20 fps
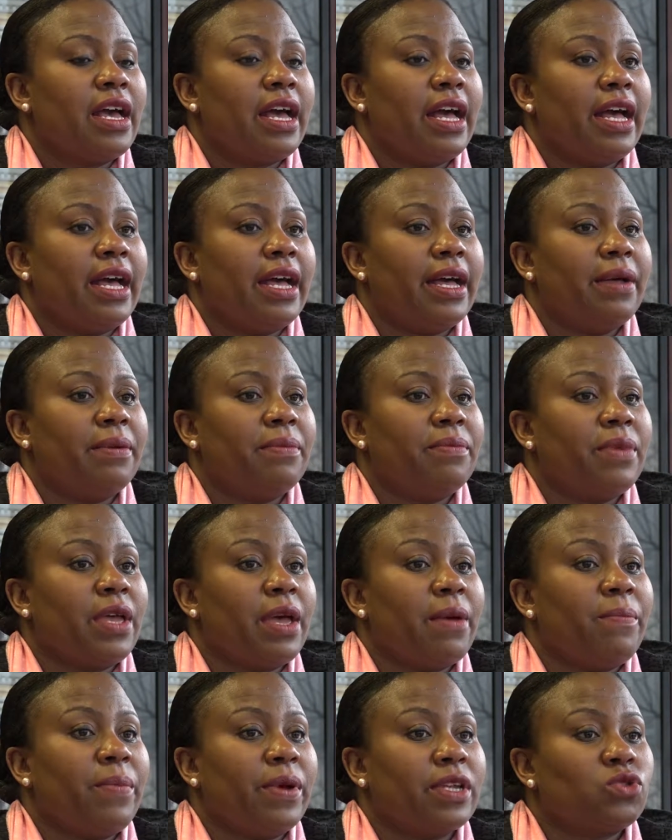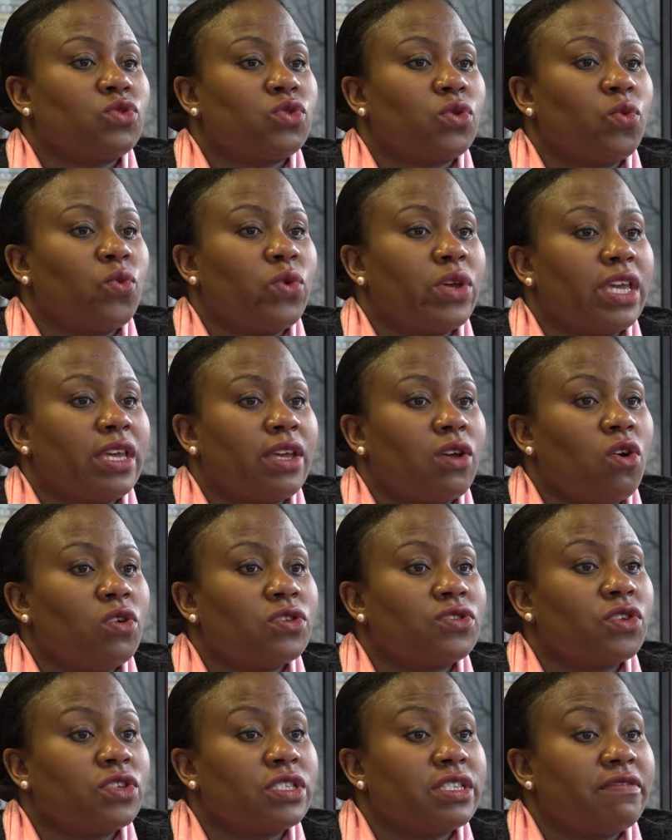But we
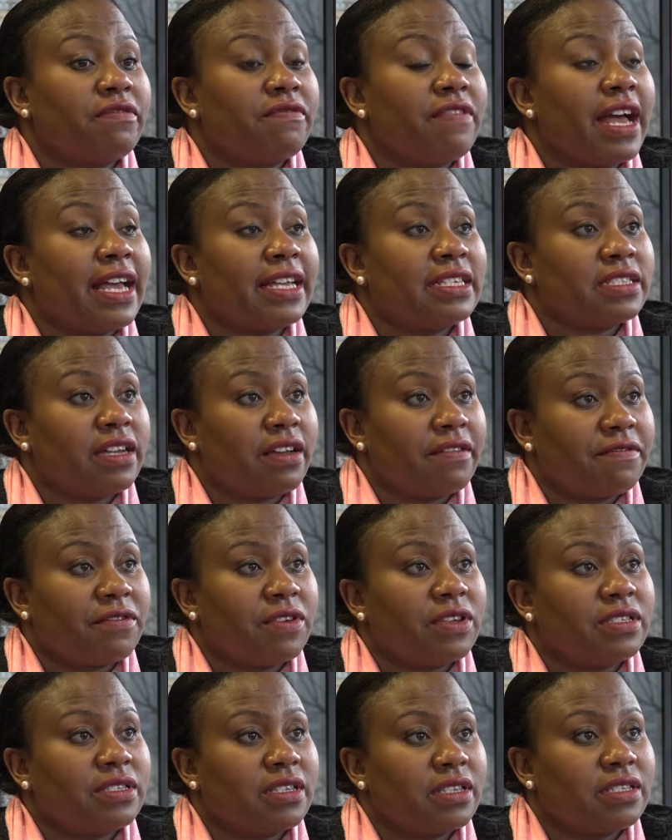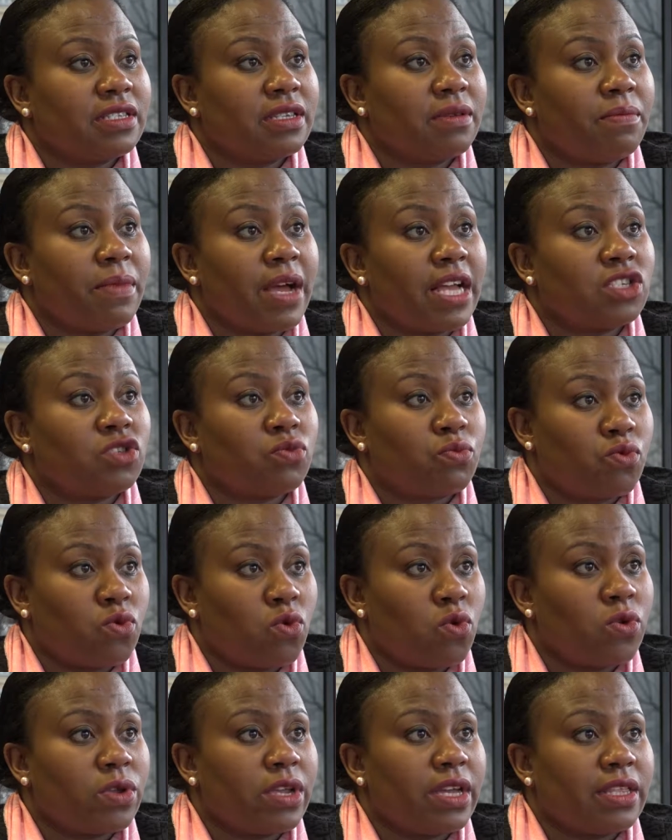also define diversity much
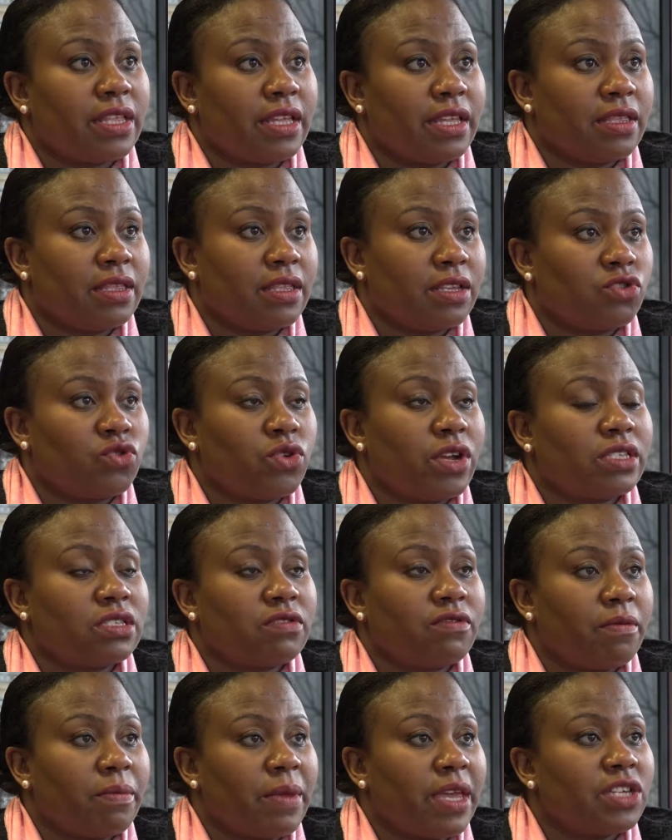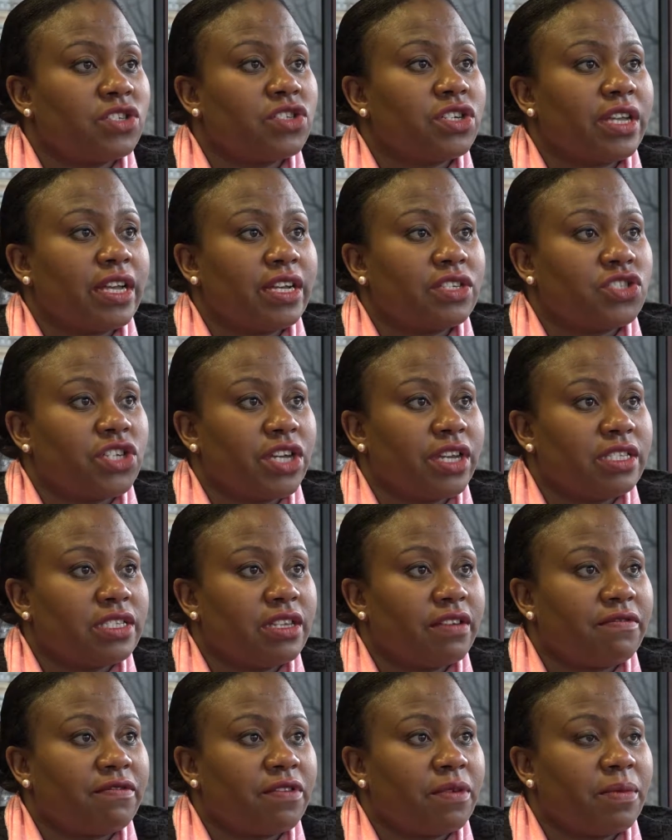broader than the transformation
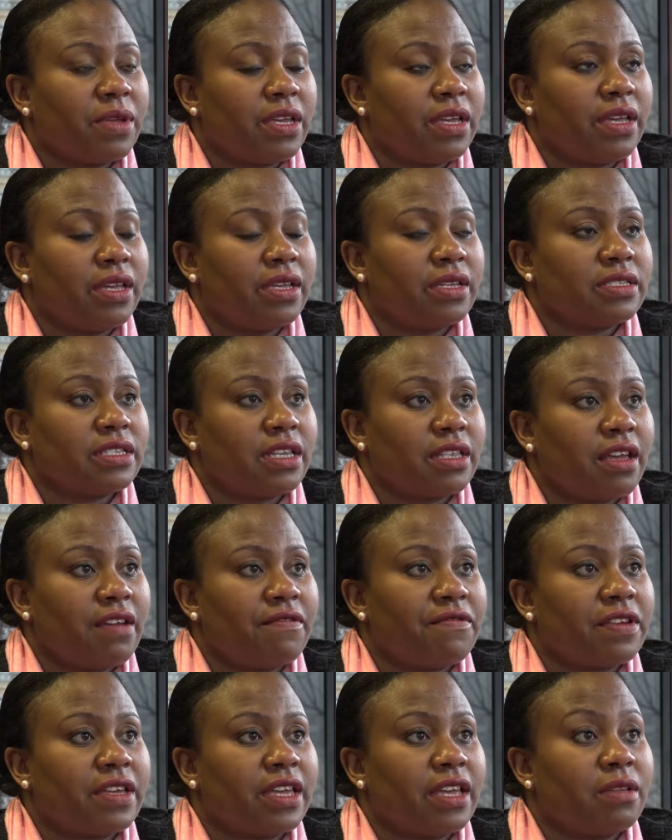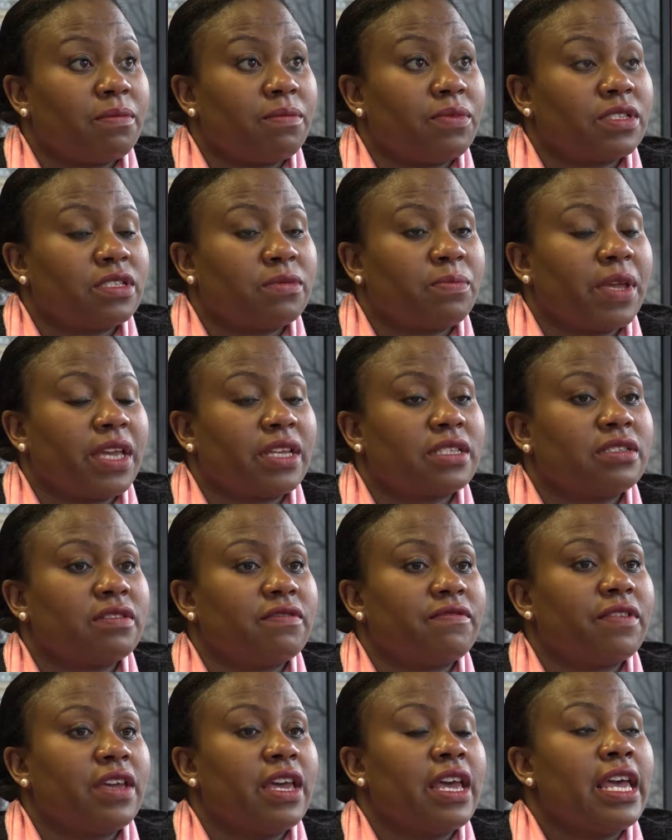agenda from a South African
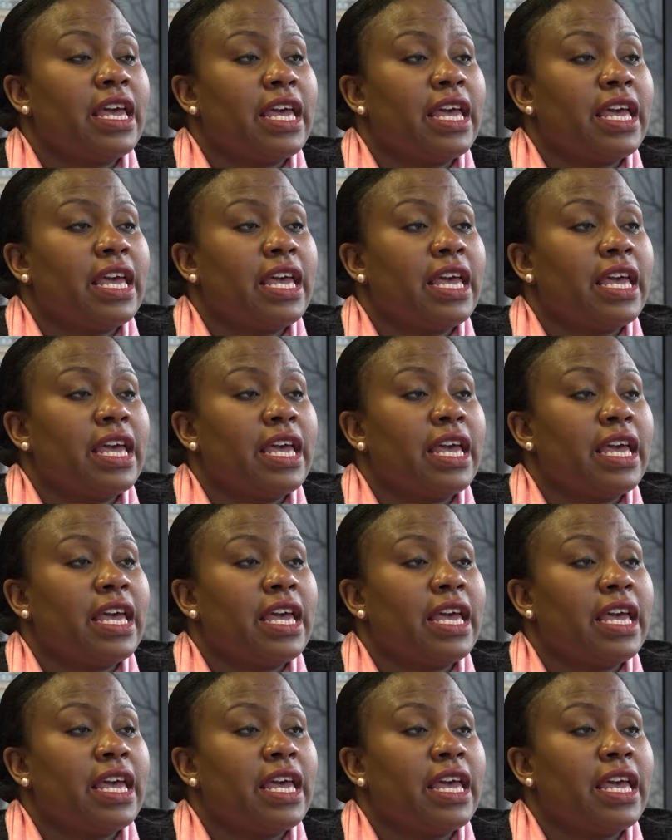perspective.